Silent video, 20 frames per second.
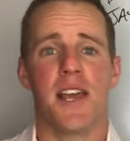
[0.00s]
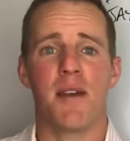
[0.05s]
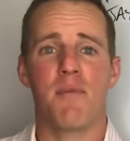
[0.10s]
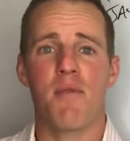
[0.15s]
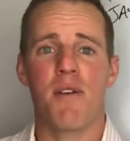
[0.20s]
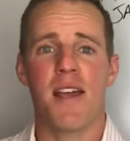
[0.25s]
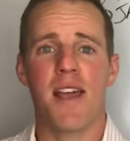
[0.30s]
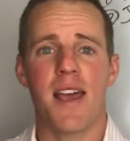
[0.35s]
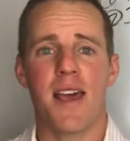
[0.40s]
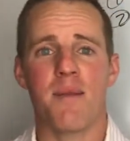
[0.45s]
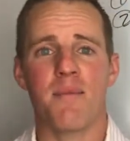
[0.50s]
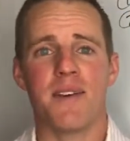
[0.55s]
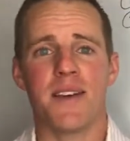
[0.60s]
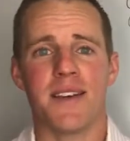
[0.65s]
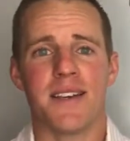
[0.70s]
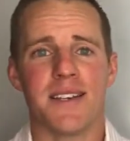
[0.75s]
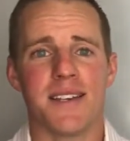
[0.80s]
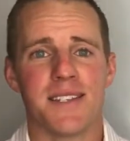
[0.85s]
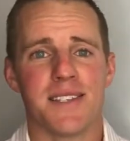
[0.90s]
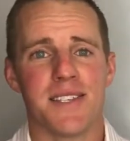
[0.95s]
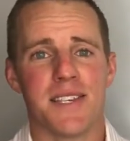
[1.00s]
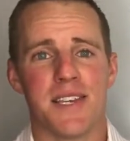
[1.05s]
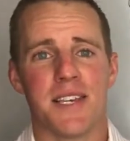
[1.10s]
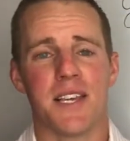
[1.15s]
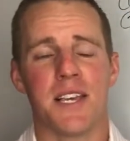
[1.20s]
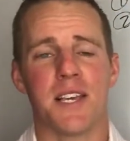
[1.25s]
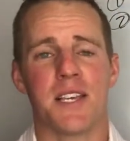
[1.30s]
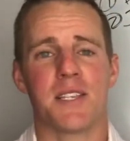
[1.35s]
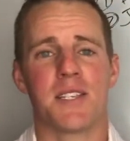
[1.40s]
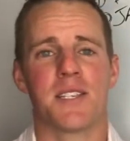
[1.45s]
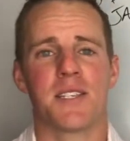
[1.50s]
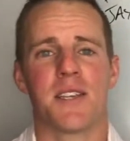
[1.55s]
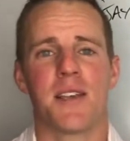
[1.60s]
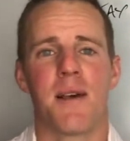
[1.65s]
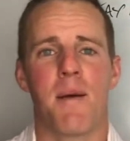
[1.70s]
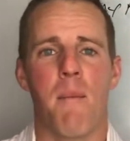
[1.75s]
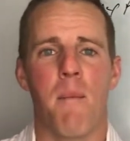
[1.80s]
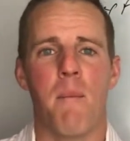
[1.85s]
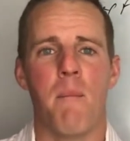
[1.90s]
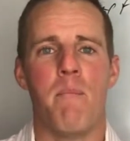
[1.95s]
Abraham is this
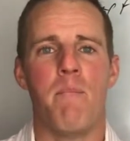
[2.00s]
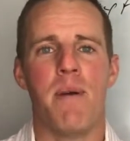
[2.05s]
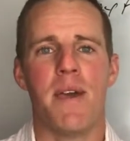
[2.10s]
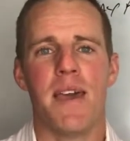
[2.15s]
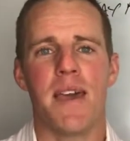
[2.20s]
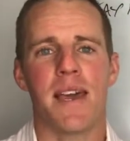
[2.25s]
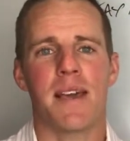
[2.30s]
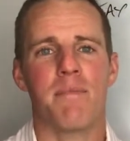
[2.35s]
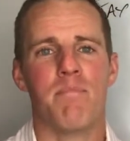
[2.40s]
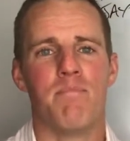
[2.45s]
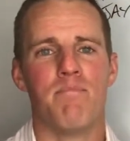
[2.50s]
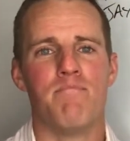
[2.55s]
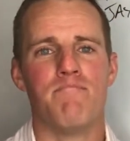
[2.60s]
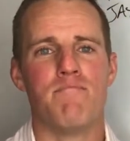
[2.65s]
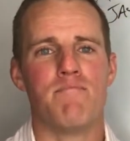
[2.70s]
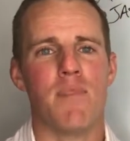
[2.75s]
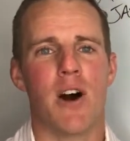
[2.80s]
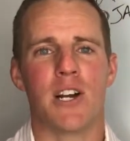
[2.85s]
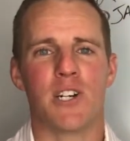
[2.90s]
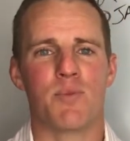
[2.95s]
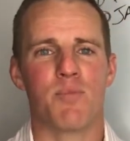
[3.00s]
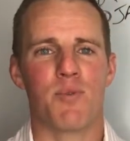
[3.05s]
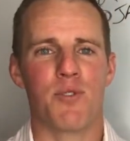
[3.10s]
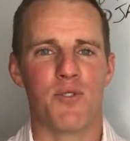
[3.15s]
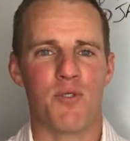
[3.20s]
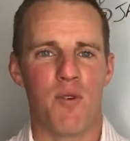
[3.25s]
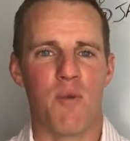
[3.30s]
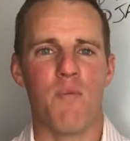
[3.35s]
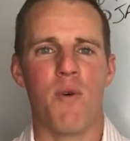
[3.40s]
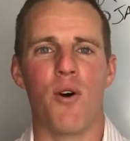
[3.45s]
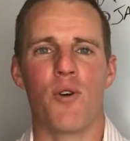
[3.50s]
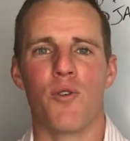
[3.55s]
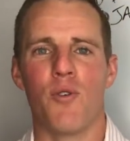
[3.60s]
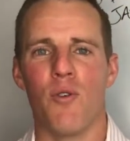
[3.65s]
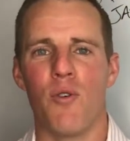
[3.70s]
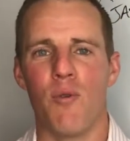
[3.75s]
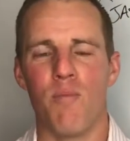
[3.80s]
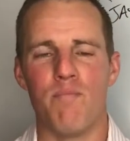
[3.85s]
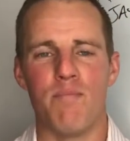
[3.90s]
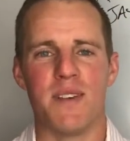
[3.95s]
big entrepreneur,
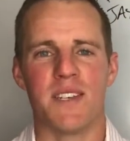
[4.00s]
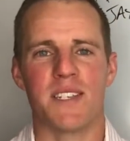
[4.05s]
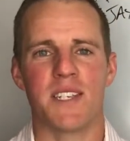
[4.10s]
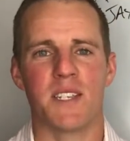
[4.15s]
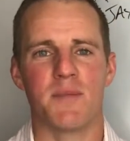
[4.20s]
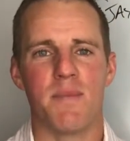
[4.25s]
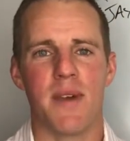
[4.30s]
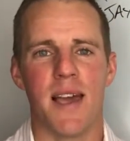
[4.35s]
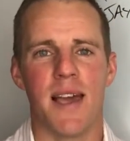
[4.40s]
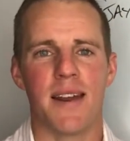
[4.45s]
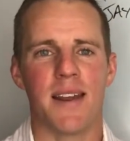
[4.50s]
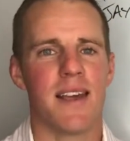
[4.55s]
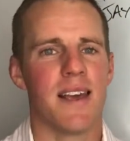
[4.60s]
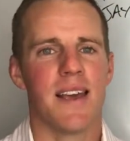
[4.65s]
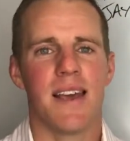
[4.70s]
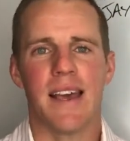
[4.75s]
mogul, businessman.